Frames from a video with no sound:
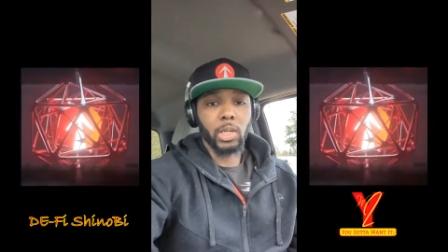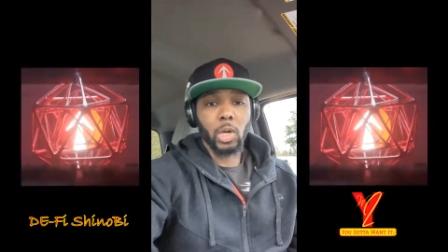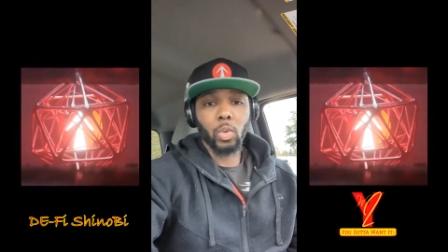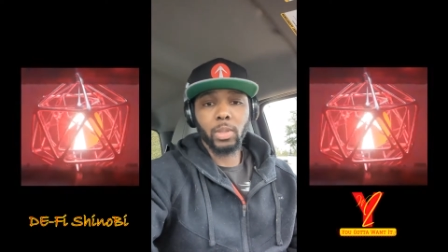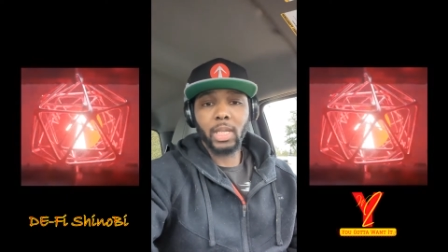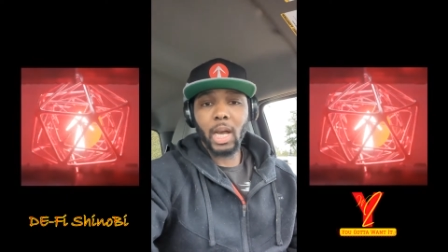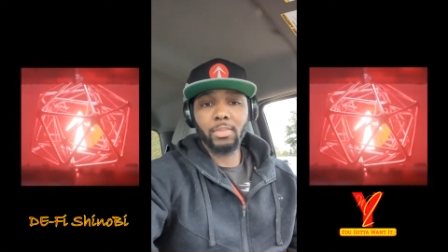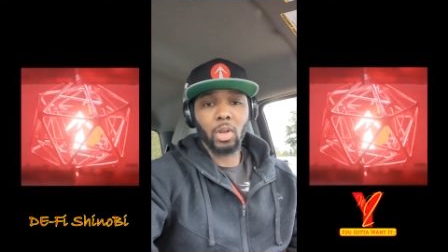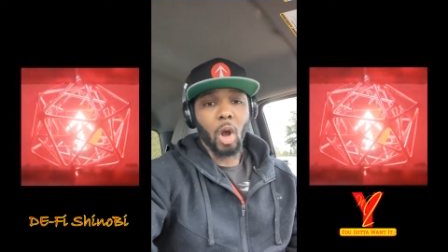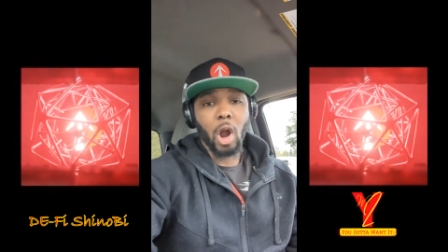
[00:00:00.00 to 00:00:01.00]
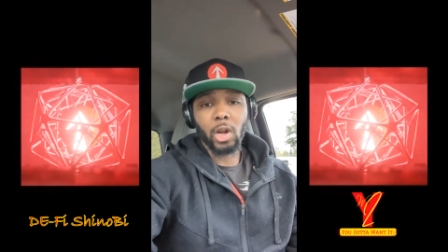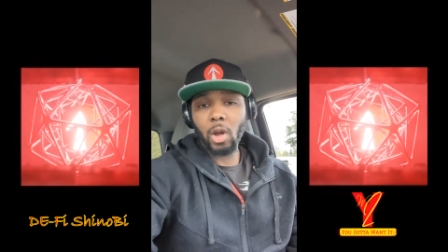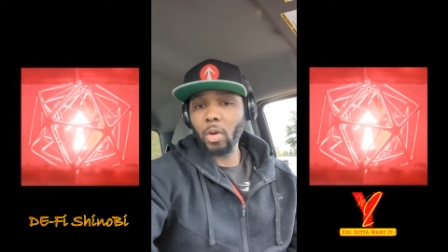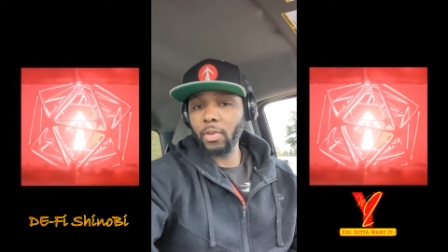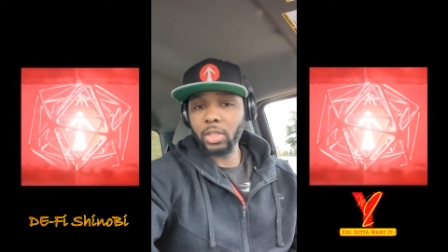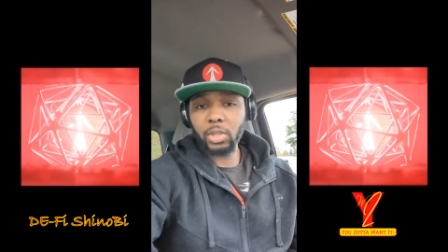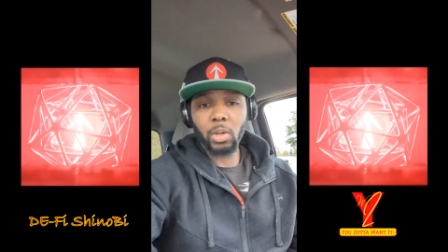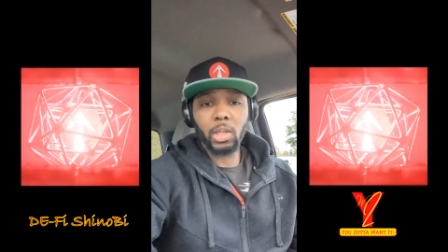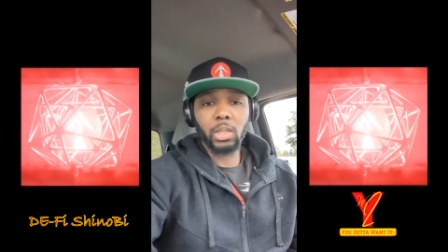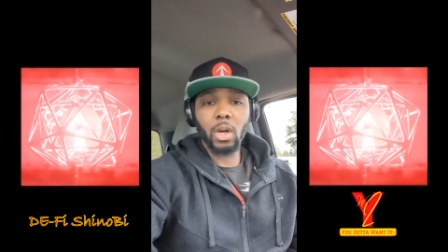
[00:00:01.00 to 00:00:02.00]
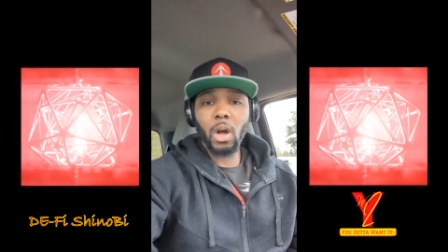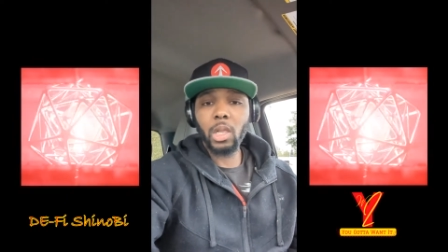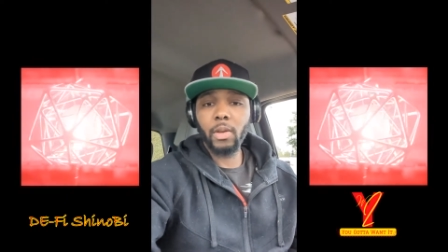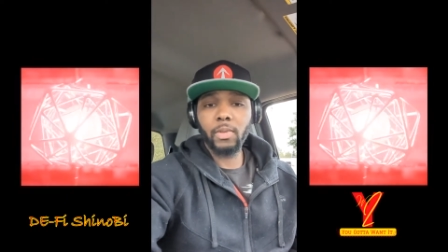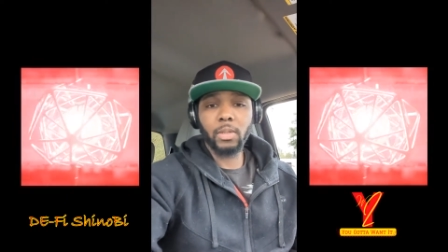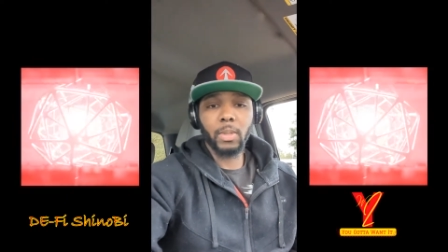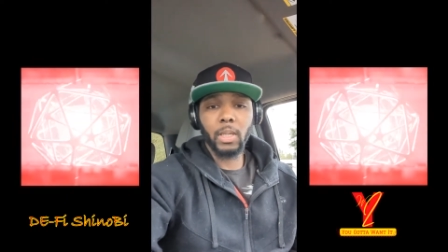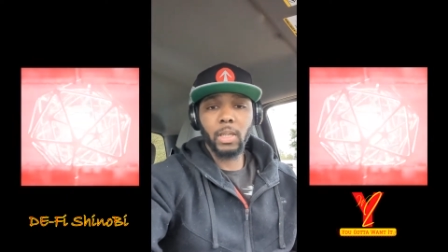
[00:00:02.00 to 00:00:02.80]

You know, when times are hard, COVID showed it to all of us, man.